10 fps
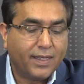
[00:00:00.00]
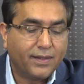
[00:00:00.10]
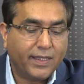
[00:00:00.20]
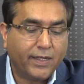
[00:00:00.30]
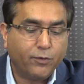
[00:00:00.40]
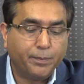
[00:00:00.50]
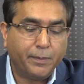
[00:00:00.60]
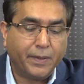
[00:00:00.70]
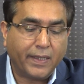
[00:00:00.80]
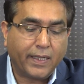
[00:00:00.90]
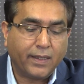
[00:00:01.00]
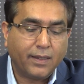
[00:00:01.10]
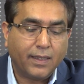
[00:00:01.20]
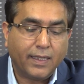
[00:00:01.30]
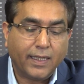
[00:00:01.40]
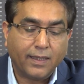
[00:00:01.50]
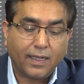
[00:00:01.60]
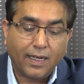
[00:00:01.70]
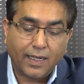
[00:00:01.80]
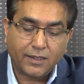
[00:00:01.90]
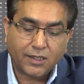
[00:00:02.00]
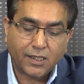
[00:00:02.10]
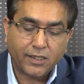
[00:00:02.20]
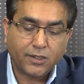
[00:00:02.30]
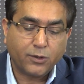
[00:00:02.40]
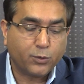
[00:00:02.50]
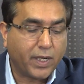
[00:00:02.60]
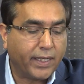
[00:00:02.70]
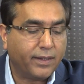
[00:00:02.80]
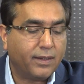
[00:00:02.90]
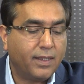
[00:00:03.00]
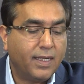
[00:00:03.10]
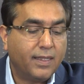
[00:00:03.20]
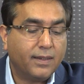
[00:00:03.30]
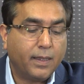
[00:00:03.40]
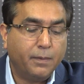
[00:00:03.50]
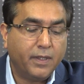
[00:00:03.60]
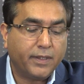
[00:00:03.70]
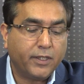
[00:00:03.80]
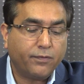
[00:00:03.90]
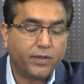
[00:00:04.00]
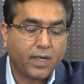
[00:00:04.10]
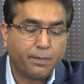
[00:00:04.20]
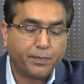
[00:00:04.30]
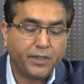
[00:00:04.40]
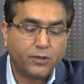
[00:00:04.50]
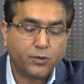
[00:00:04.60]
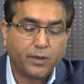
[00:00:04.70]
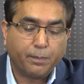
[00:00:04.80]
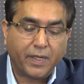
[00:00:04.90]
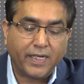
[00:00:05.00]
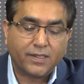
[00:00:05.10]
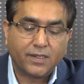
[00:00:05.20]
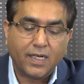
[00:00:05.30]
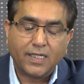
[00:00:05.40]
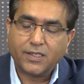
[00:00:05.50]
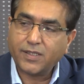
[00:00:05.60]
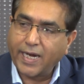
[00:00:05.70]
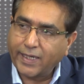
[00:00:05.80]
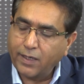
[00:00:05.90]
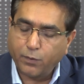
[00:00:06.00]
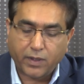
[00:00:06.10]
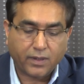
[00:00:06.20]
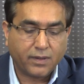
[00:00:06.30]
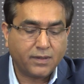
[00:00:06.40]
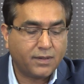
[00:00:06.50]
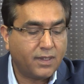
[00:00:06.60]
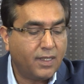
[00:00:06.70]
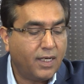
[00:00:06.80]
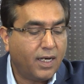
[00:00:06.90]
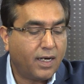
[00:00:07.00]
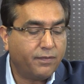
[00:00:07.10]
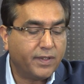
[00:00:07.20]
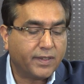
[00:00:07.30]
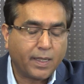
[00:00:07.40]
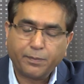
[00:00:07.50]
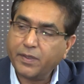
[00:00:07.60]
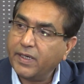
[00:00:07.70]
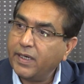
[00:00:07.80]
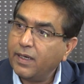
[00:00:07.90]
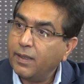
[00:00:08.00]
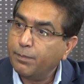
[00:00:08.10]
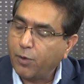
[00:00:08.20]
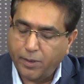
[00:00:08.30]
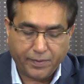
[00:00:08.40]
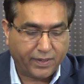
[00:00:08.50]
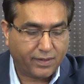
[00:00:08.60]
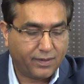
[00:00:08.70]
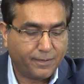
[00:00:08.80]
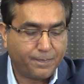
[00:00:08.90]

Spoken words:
they would be bringing in legislation to end the ability of the companies to replace striking workers with a temporary employment.